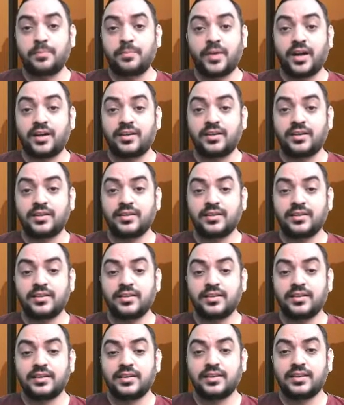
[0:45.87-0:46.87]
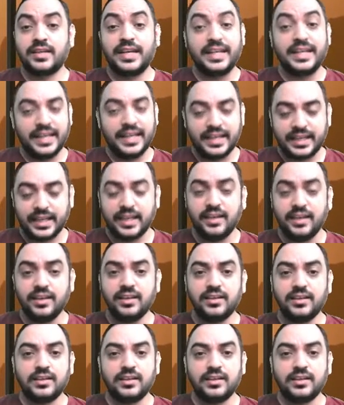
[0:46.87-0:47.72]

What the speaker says: part in detail.